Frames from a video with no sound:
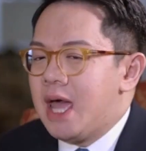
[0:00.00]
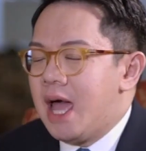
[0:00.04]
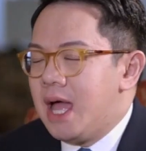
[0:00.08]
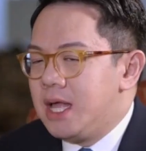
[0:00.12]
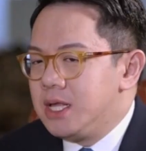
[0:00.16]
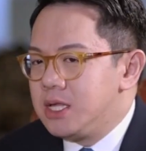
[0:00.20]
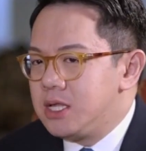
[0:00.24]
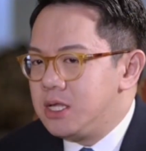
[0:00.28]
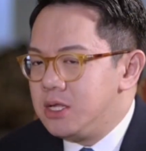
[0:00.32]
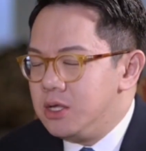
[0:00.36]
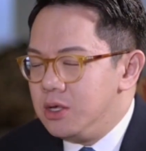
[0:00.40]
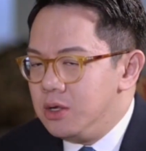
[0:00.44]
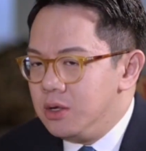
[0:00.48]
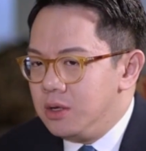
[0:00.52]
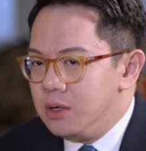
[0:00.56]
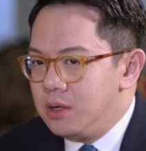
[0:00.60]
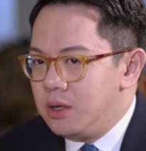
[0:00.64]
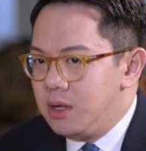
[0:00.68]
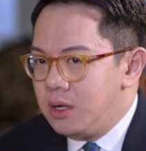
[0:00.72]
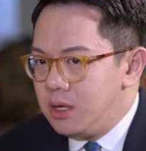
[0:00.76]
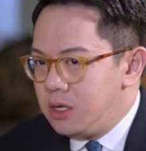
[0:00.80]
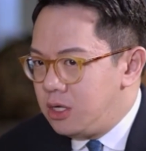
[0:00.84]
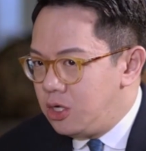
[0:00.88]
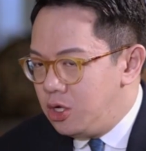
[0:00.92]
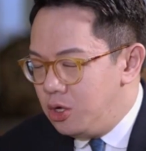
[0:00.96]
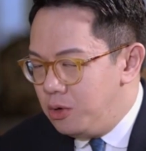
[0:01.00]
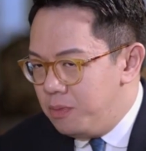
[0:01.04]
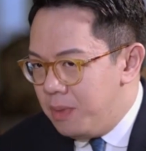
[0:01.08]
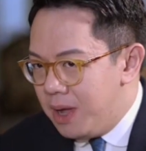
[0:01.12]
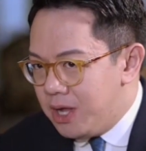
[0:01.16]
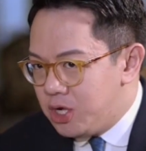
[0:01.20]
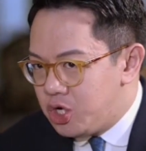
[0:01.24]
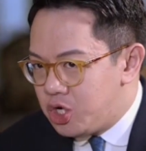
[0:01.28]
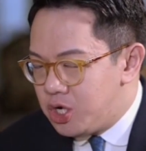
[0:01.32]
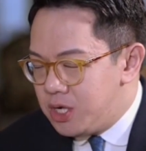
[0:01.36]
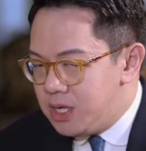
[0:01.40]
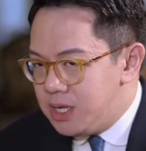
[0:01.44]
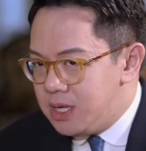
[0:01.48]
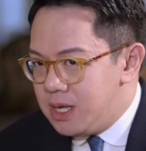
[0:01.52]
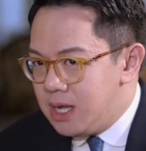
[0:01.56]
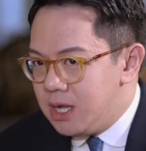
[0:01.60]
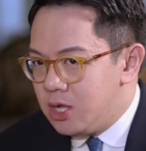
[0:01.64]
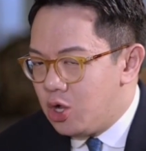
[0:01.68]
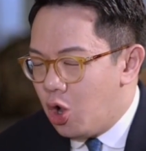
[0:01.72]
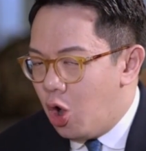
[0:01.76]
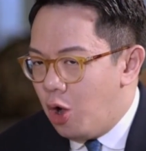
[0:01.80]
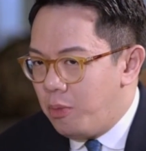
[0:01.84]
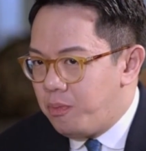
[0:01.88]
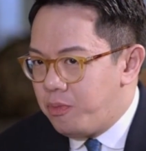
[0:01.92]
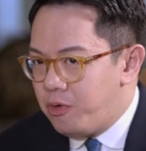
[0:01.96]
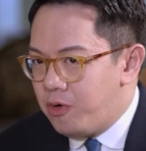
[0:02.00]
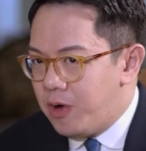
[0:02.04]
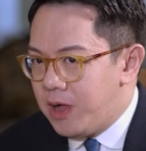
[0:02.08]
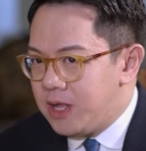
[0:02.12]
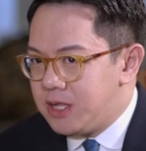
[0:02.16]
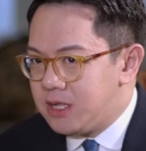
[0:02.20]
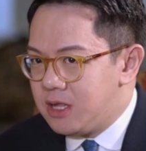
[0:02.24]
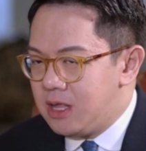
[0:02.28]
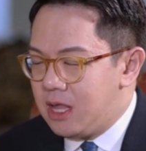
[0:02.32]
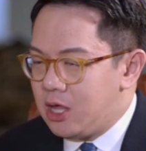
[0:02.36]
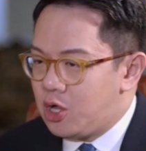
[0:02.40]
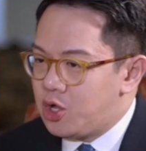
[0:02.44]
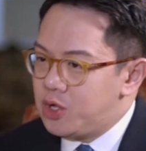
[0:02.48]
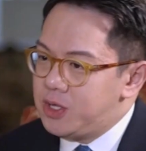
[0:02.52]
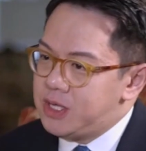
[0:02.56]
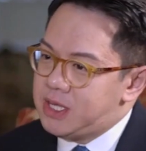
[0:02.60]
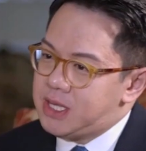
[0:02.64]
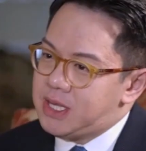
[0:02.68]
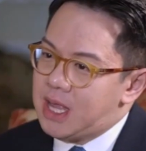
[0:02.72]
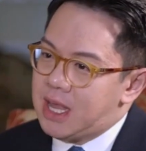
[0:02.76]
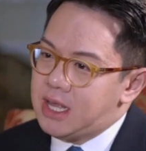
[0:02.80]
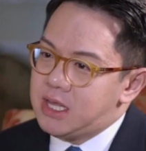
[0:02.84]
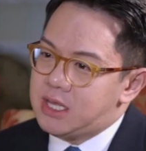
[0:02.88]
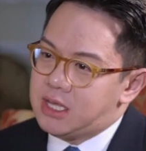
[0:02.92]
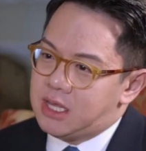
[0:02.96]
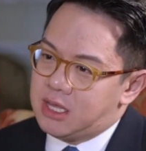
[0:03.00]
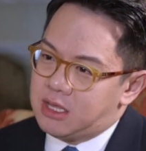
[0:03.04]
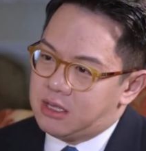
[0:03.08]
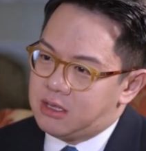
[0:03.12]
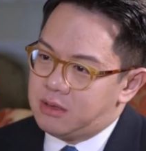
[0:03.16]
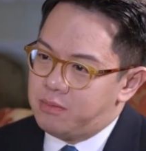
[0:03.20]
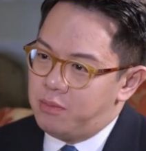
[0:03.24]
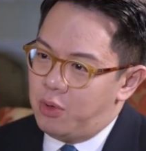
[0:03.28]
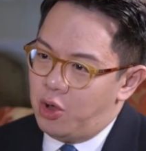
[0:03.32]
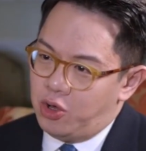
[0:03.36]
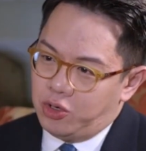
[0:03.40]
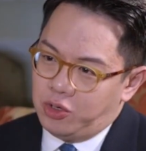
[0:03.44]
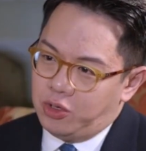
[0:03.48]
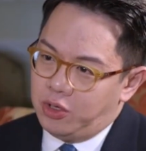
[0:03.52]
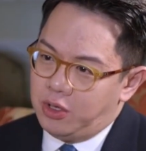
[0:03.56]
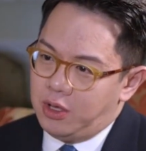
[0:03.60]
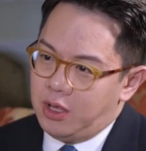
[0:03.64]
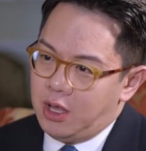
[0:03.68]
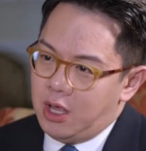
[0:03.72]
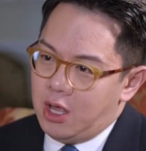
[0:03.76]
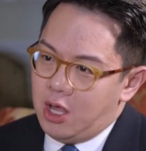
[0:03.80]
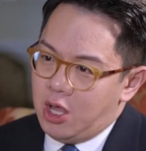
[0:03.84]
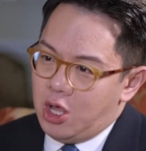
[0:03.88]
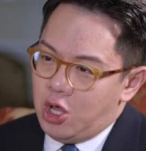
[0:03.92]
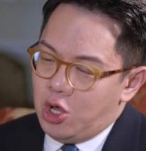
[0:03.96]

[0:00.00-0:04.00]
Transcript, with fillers: Council, you mentioned it, operates on a consensus model.